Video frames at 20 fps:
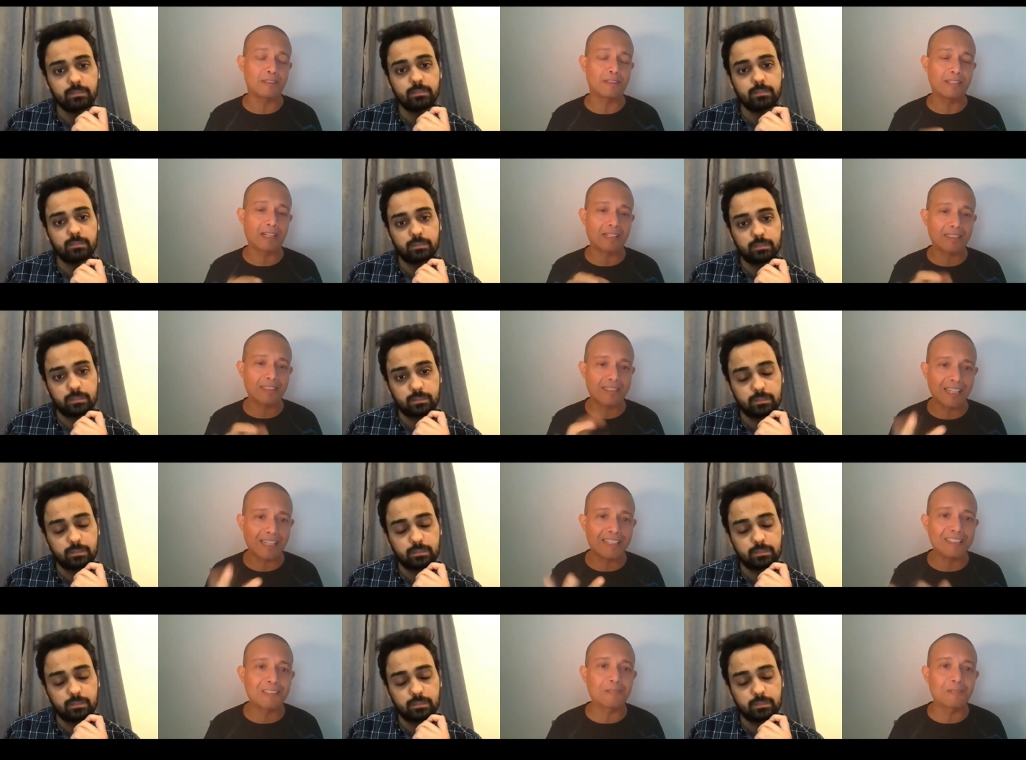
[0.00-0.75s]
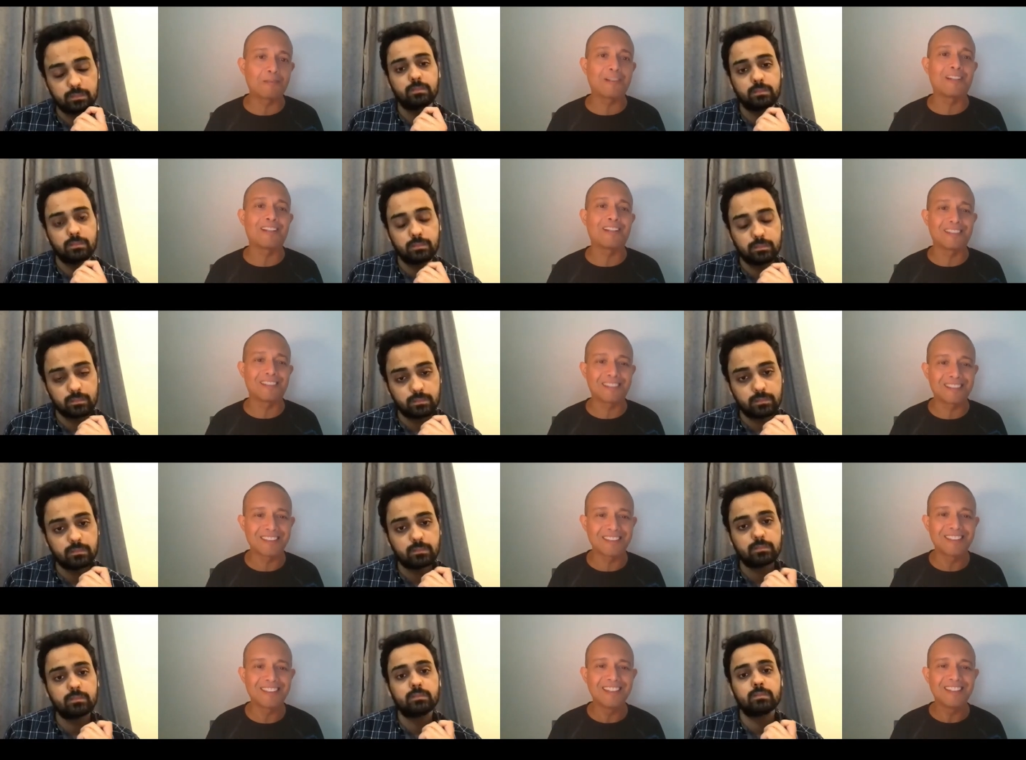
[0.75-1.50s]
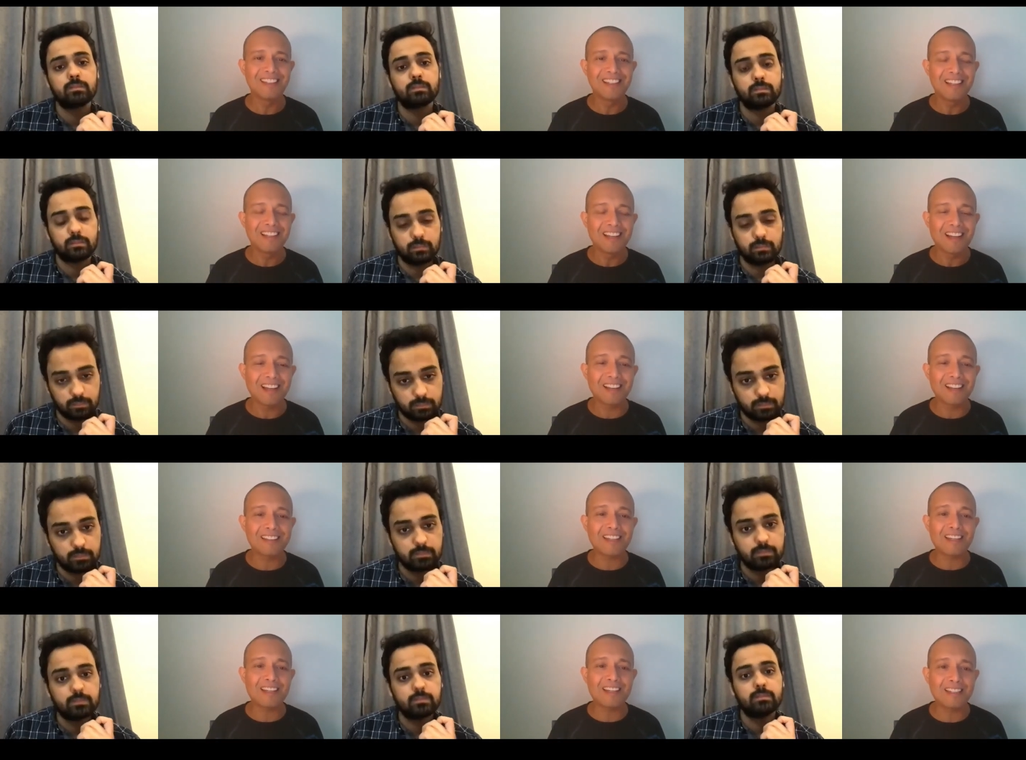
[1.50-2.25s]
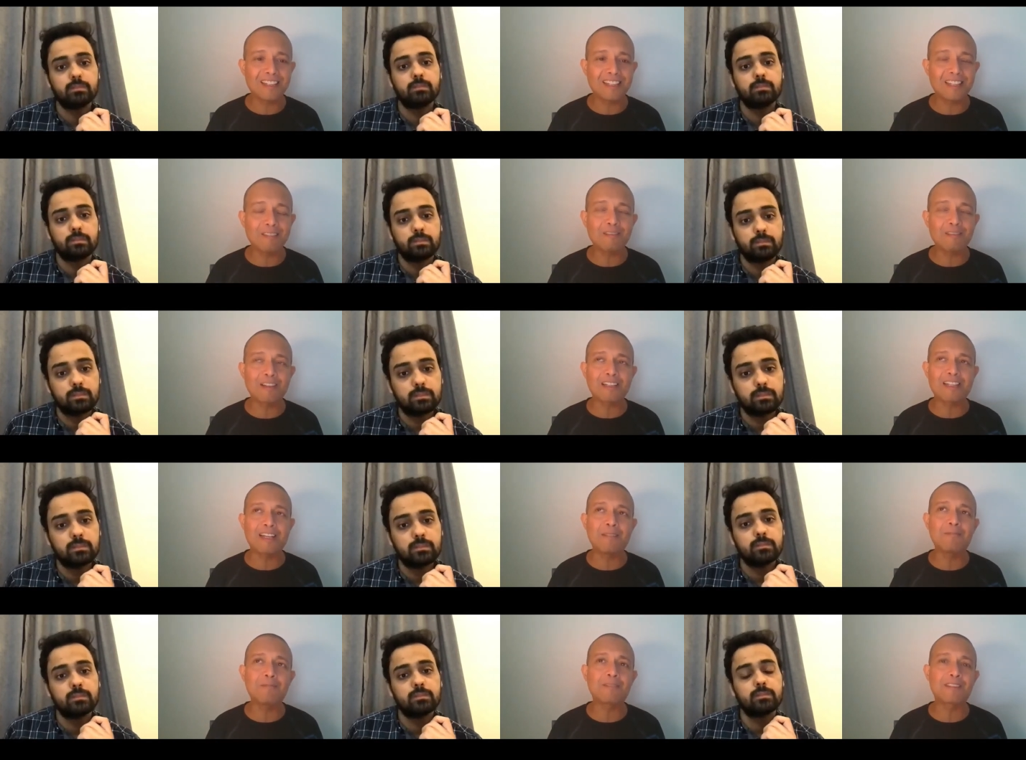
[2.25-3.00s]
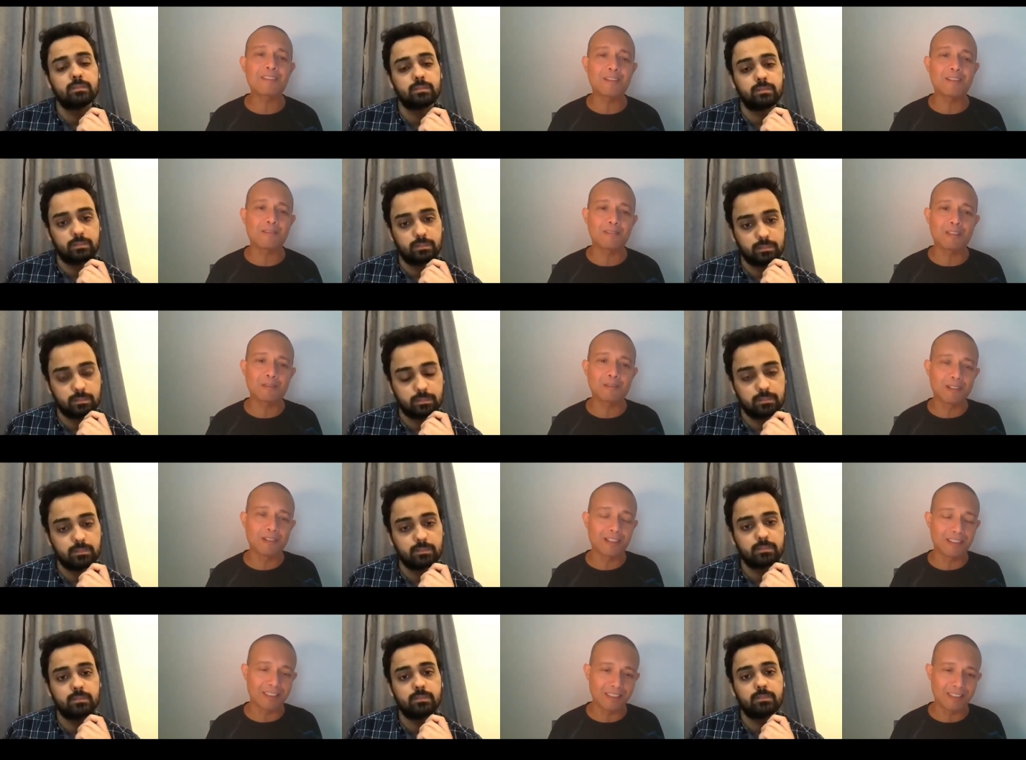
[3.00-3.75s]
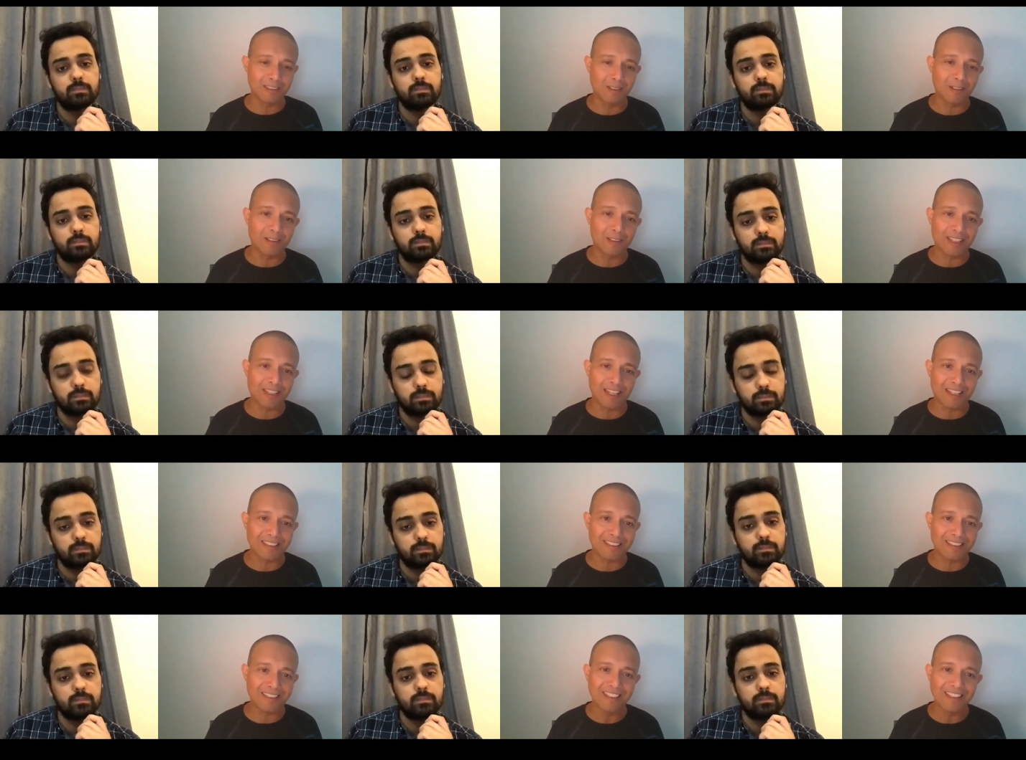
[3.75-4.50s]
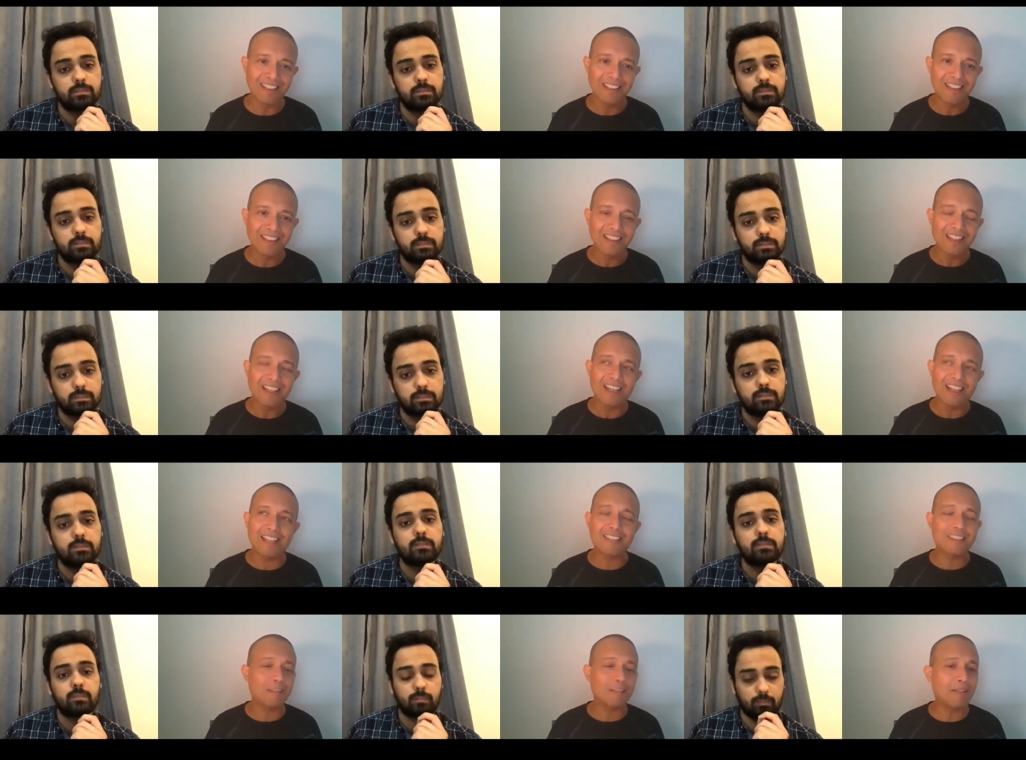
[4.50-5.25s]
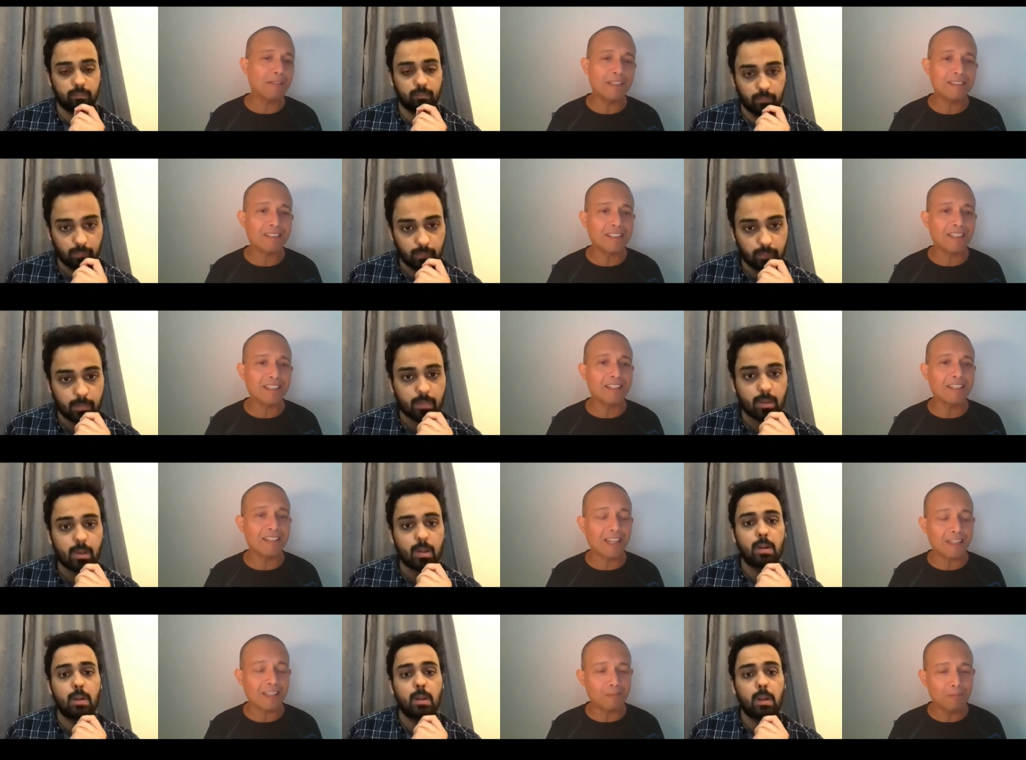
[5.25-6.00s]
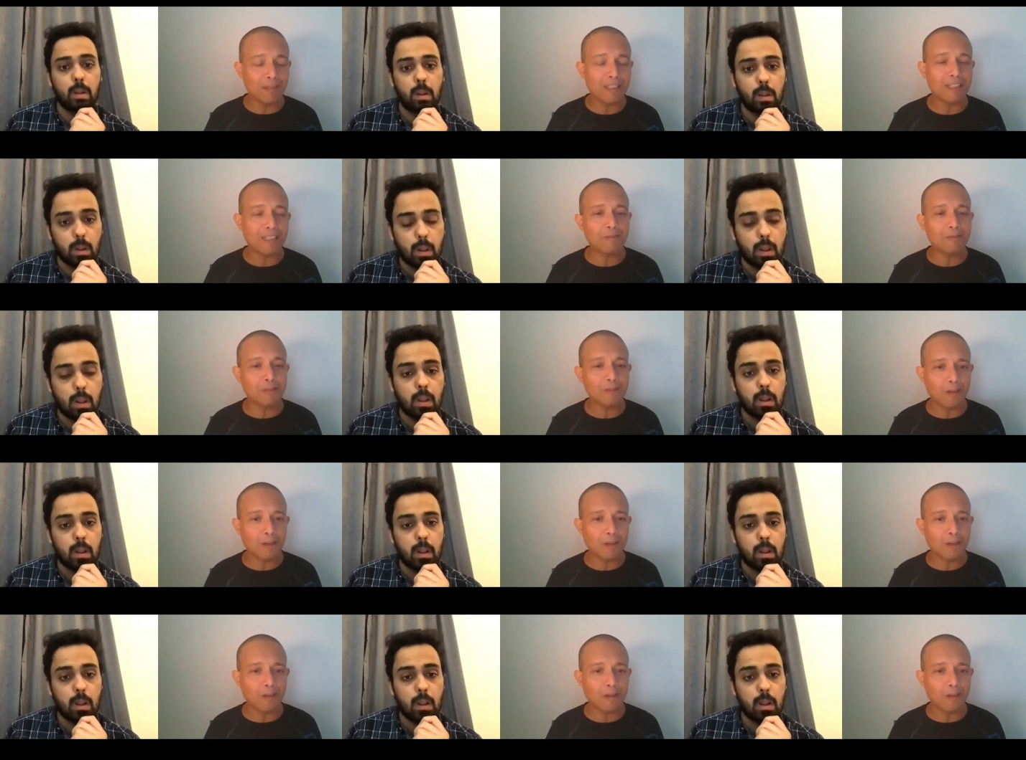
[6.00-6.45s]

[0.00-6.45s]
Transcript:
Speaker 1: that will change the world and that will give a glimpse of the world in your case. It's amazing. And I believe you